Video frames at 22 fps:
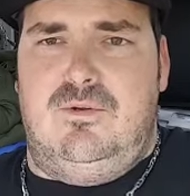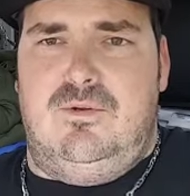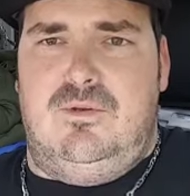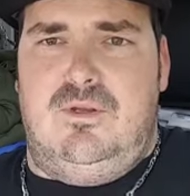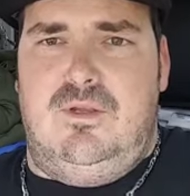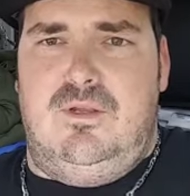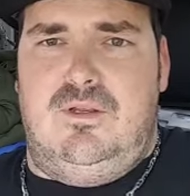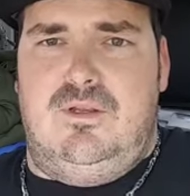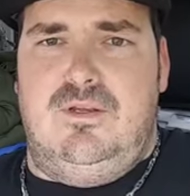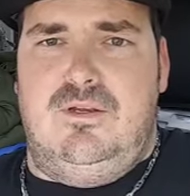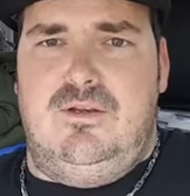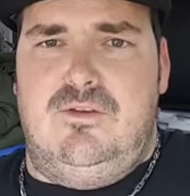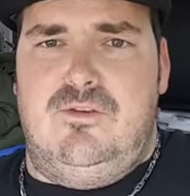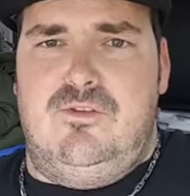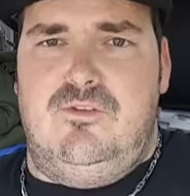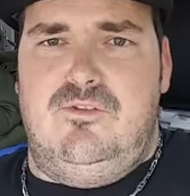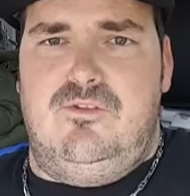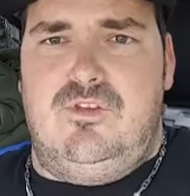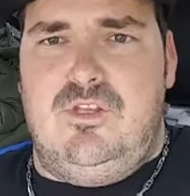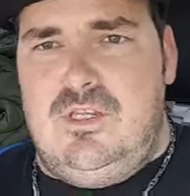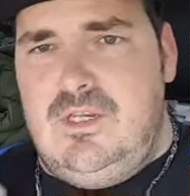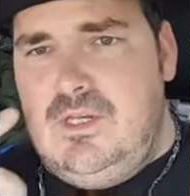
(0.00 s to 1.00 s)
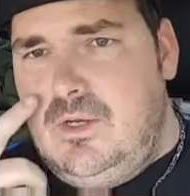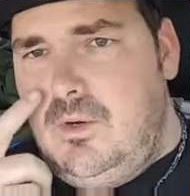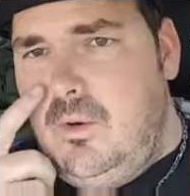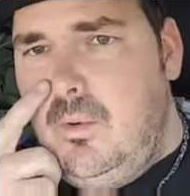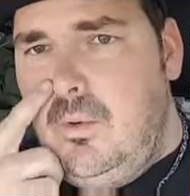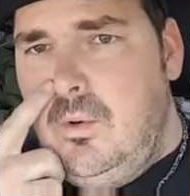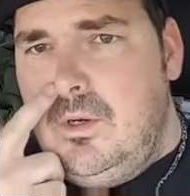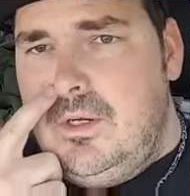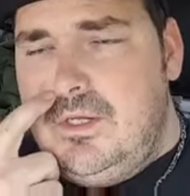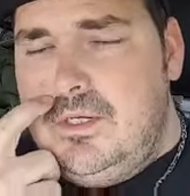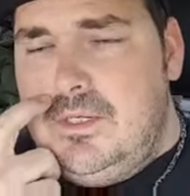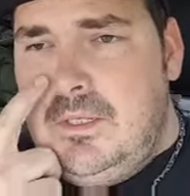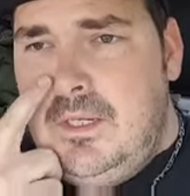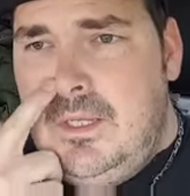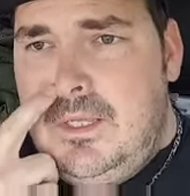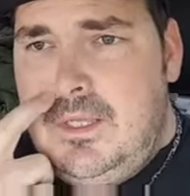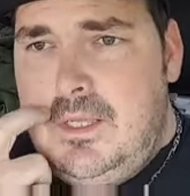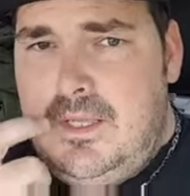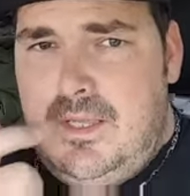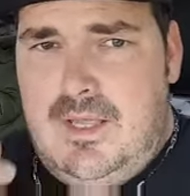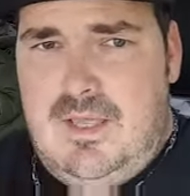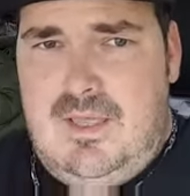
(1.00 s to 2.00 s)
going on here in Eugene, Oregon.
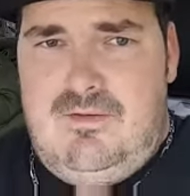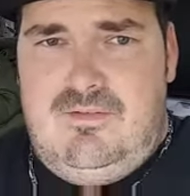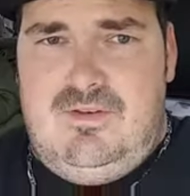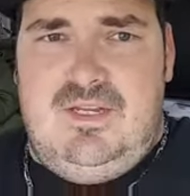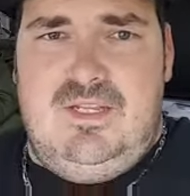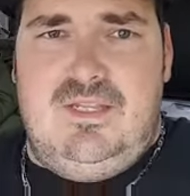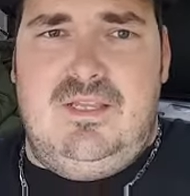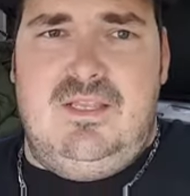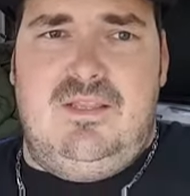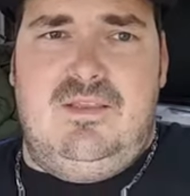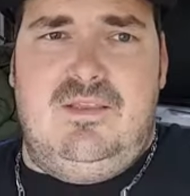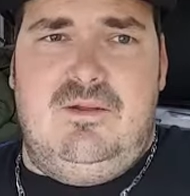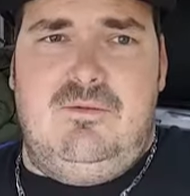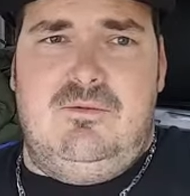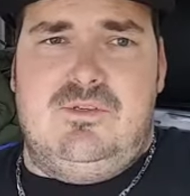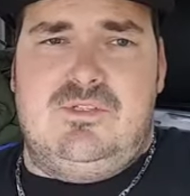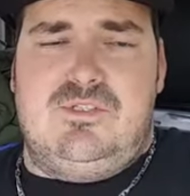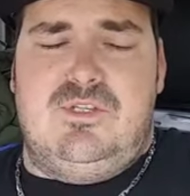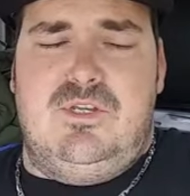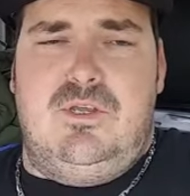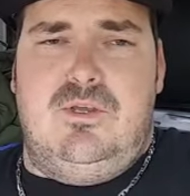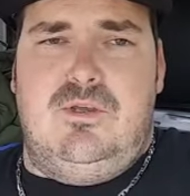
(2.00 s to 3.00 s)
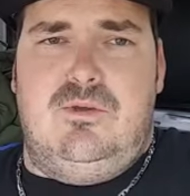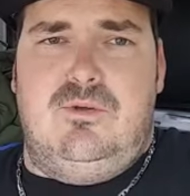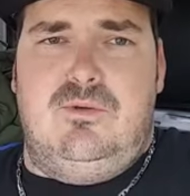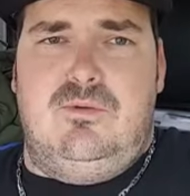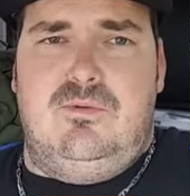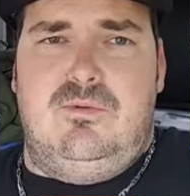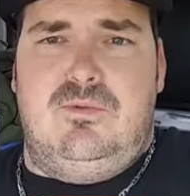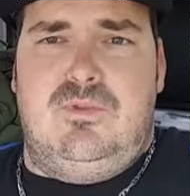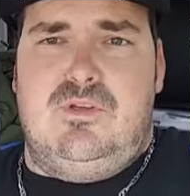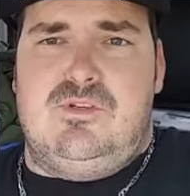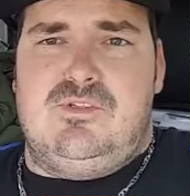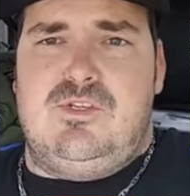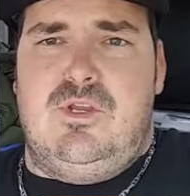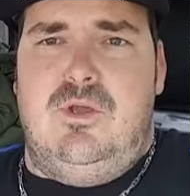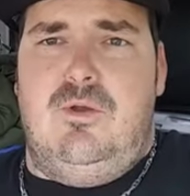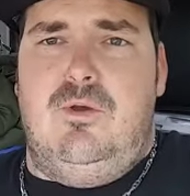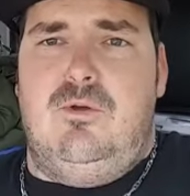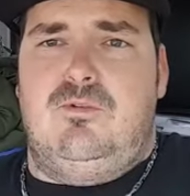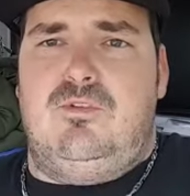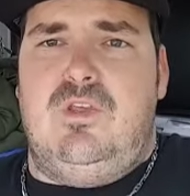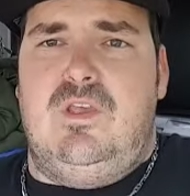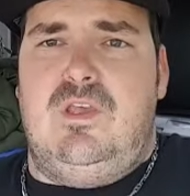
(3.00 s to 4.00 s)
Evidently, there's no
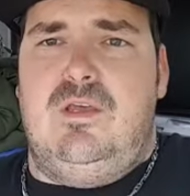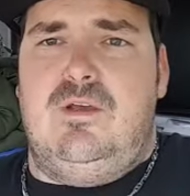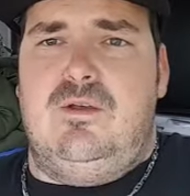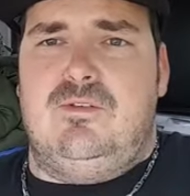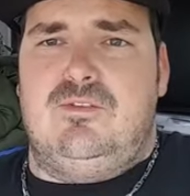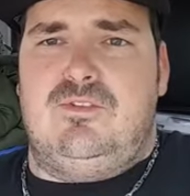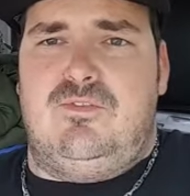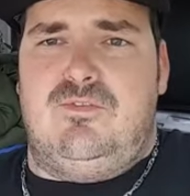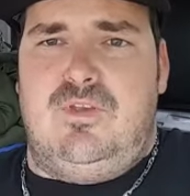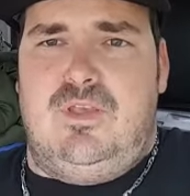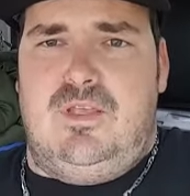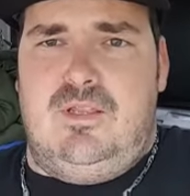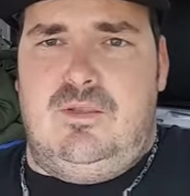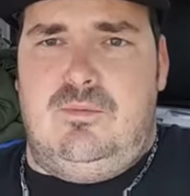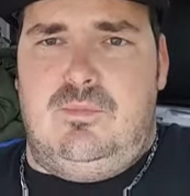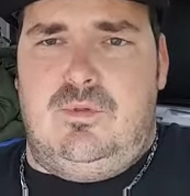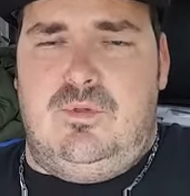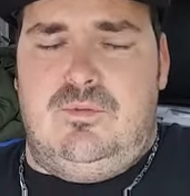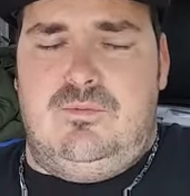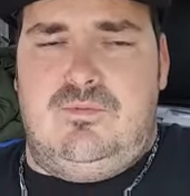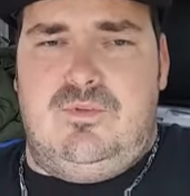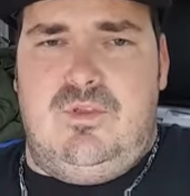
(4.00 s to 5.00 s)
hotels available.